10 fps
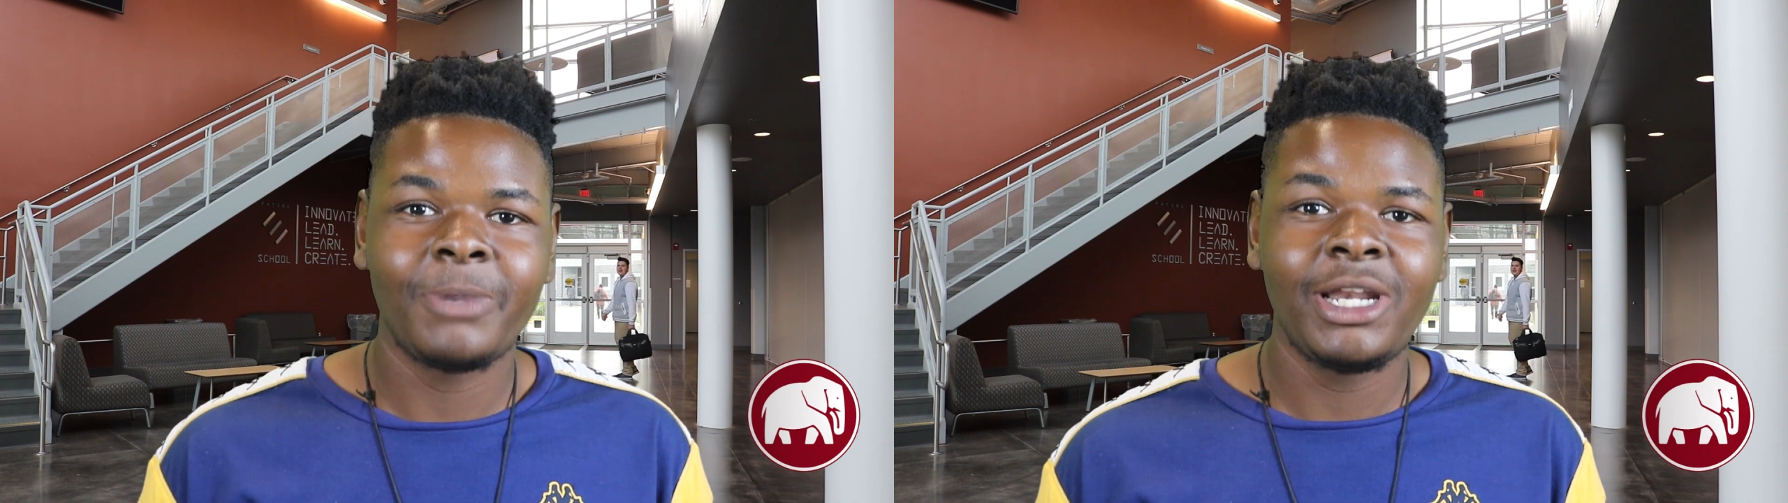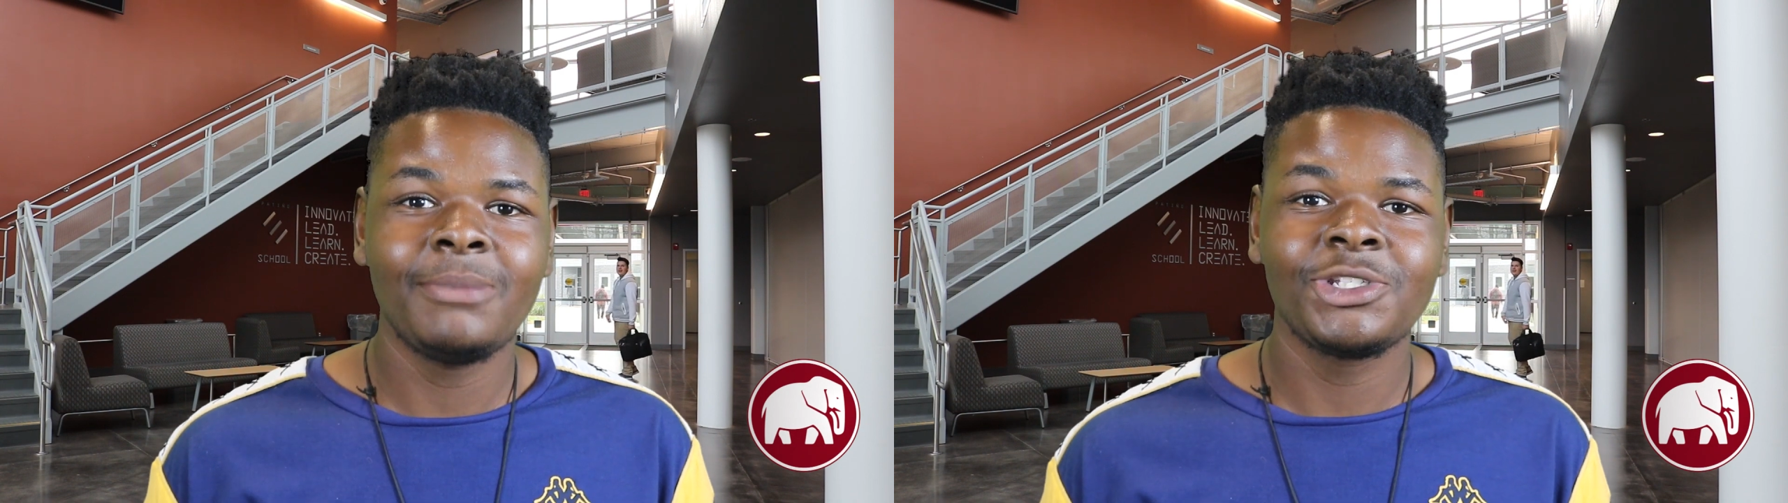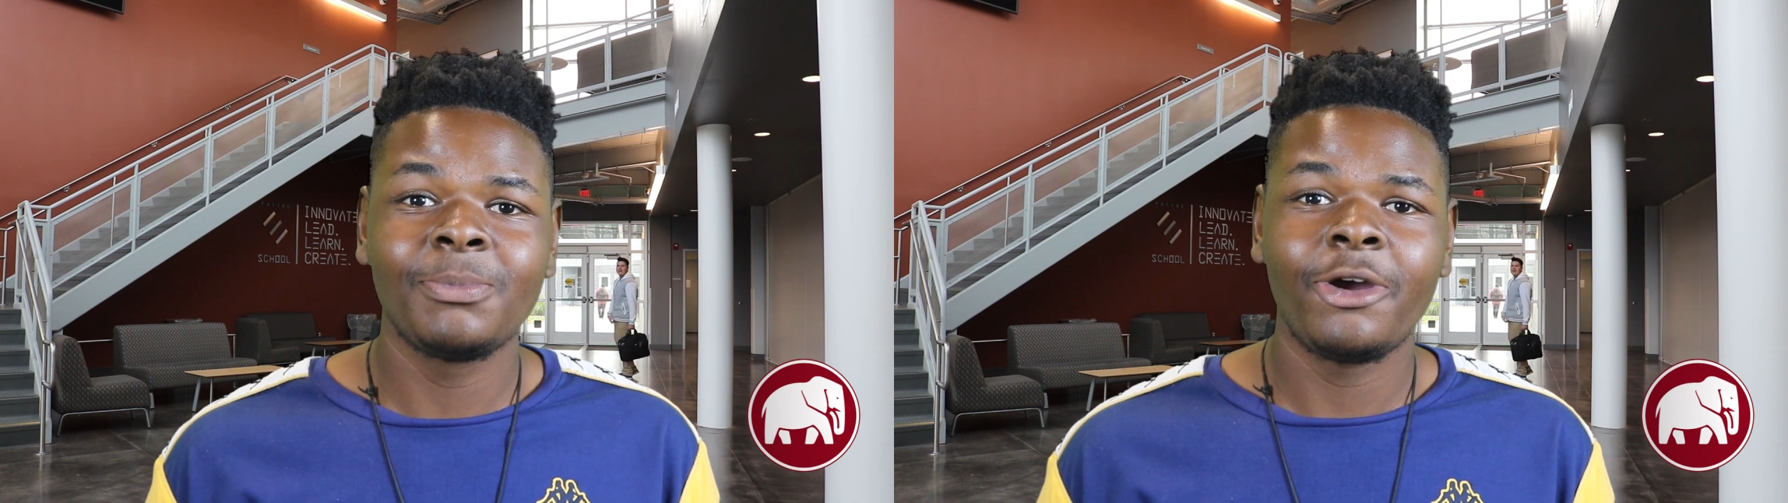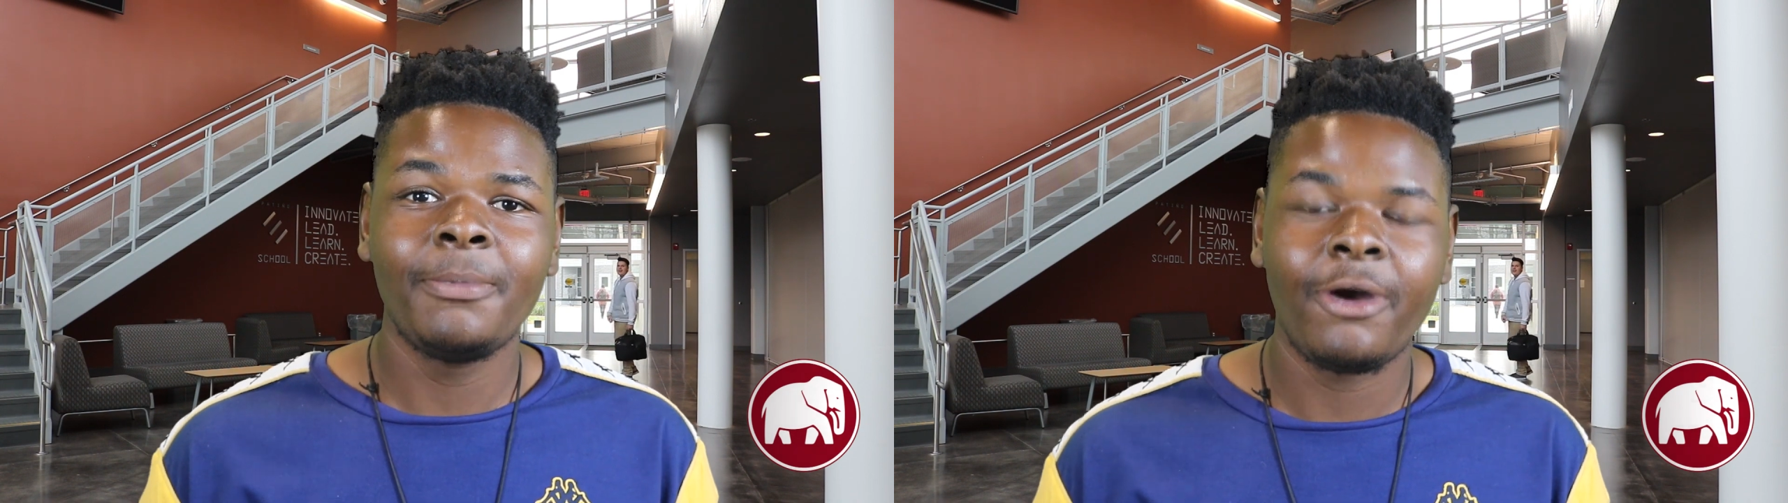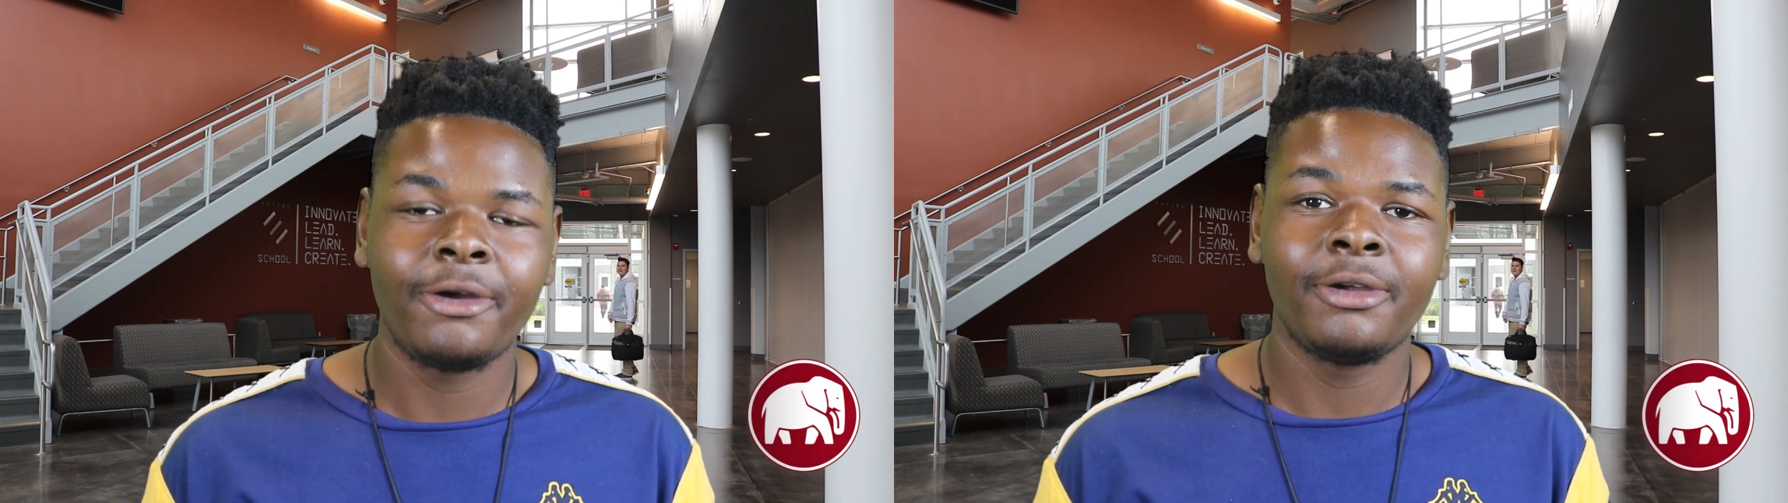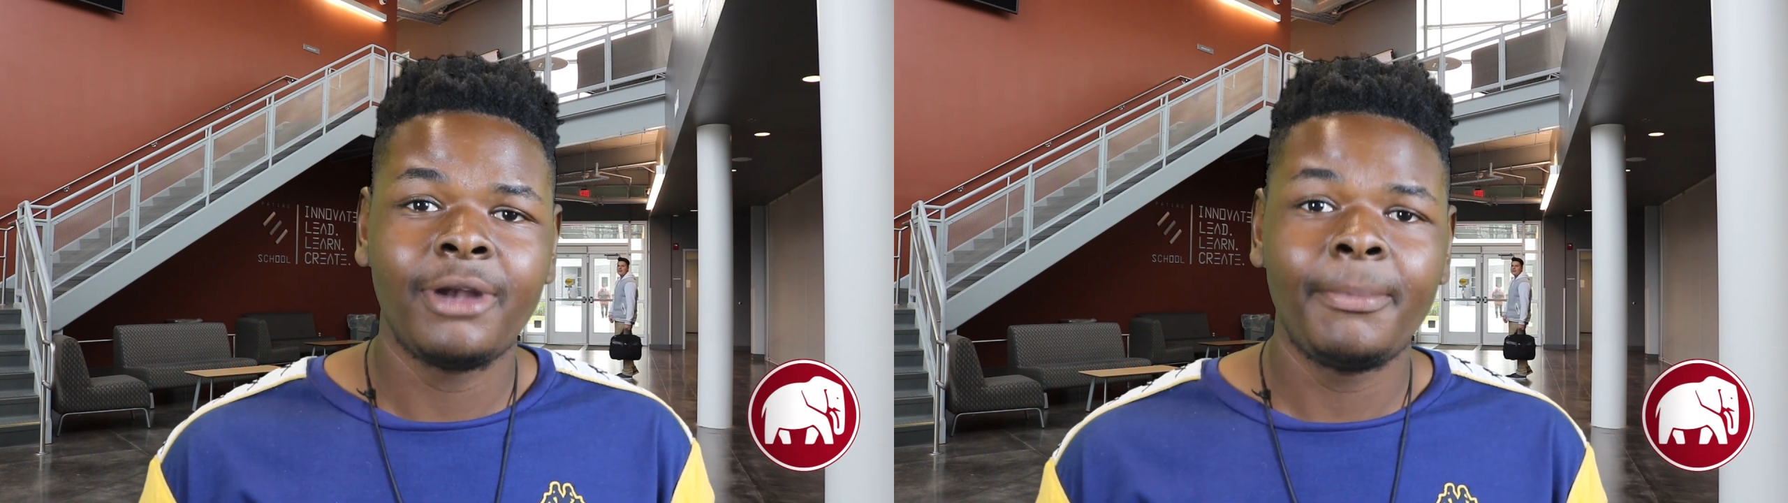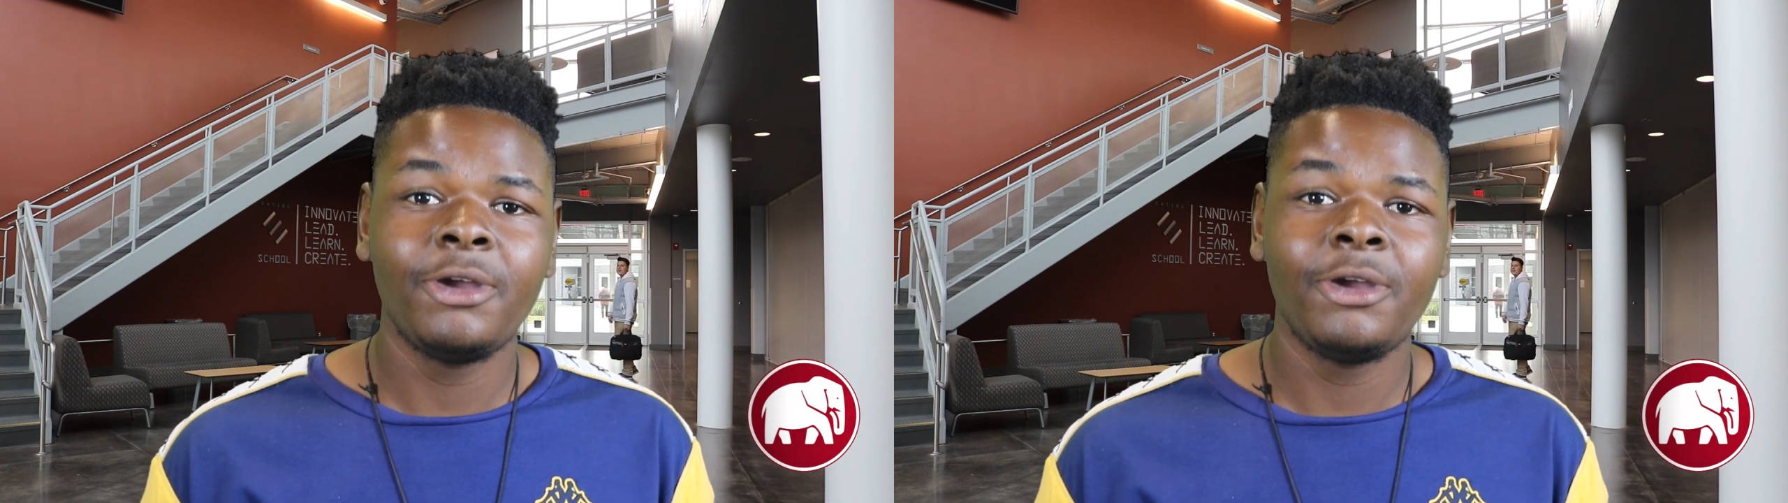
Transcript: my name is Tabari Parker and I'm